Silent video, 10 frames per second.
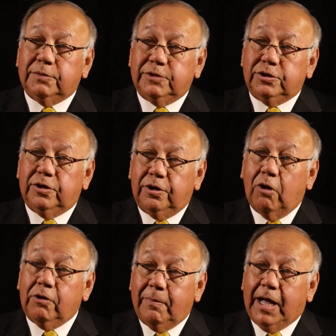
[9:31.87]
should have
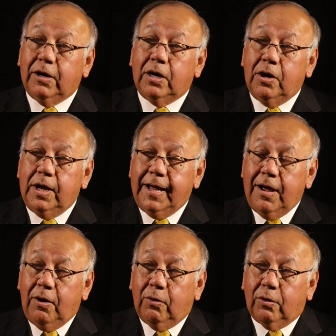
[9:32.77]
known about it
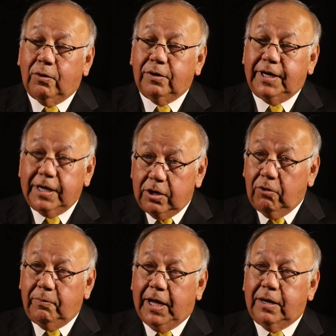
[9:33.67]
or didn't
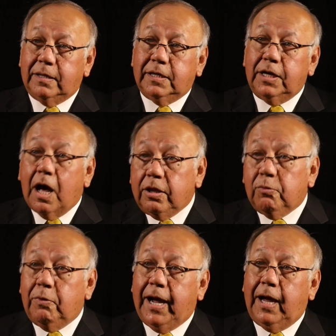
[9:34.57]
know about it,
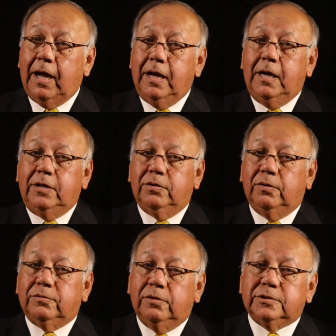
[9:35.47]
either way, you
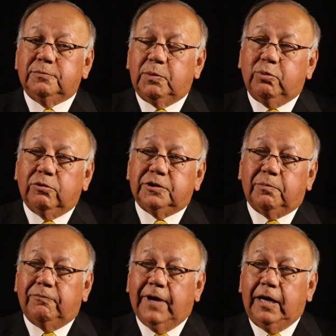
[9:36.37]
know, those reports are
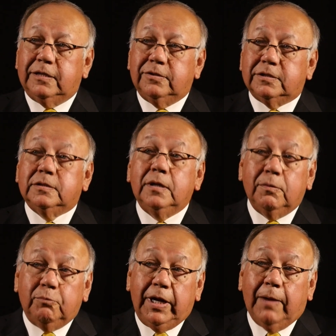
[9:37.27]
provided to us.
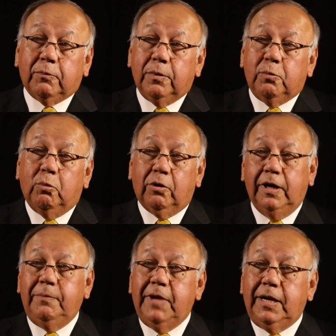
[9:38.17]
We have
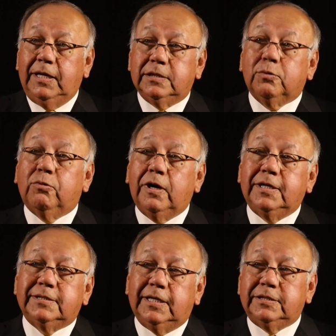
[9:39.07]
quarterly
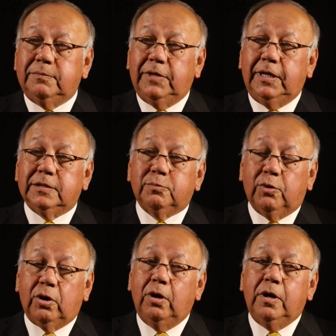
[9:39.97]
session meetings,
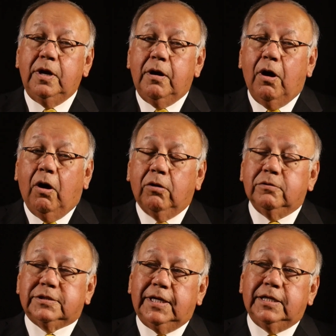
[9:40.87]
where all
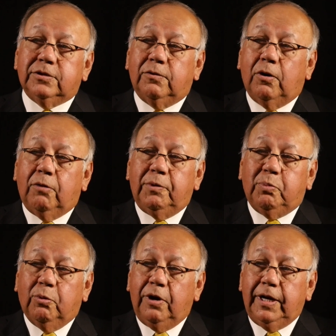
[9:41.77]
those things are
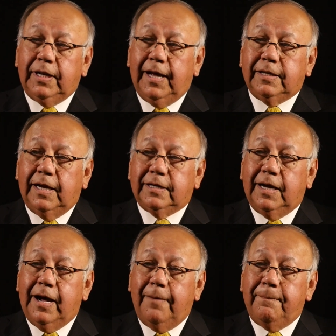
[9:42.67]
reported at that
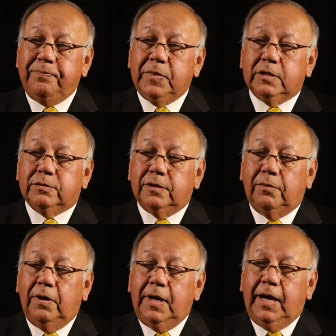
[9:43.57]
time.
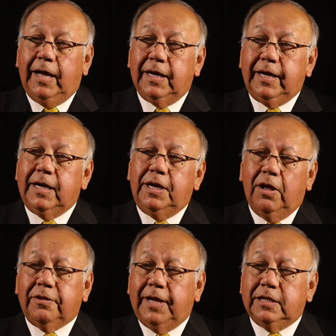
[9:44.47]
So, and again, the
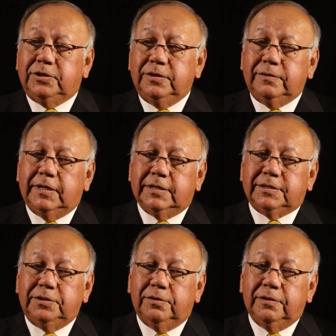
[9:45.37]
other thing too
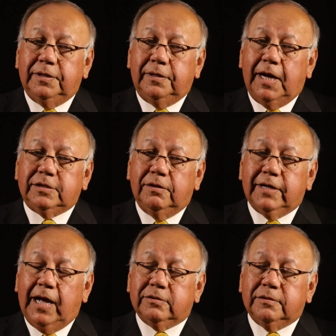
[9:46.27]
is, you know, the National
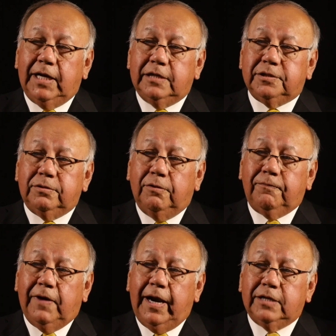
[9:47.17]
Council has their own
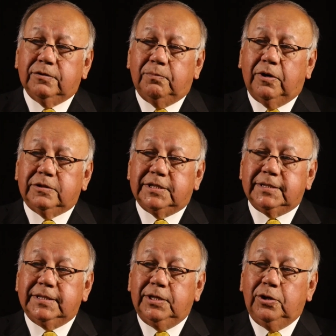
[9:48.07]
financial
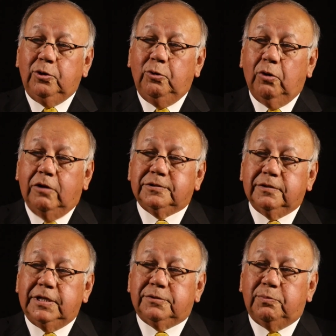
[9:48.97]
person who
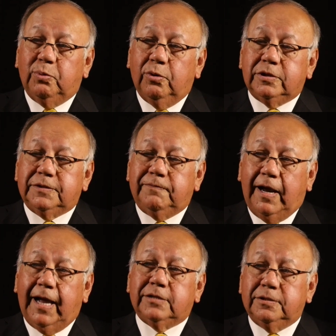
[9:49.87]
also gets reports,
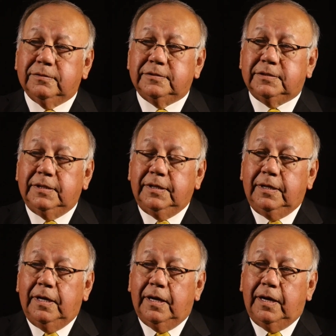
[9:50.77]
financials,
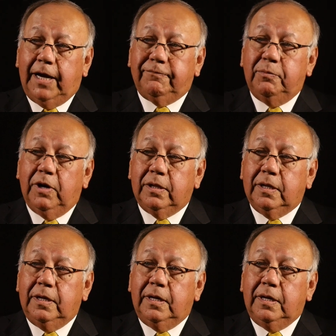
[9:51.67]
every month,